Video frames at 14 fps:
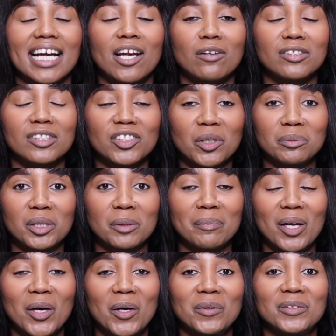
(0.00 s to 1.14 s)
out our description
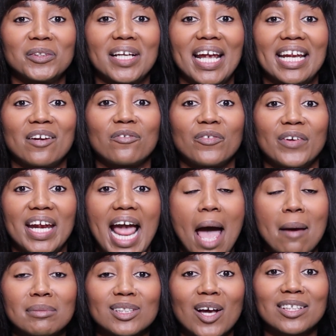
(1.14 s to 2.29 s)
below to get a free
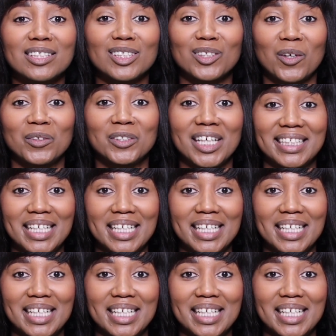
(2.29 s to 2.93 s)
Amazon disclosure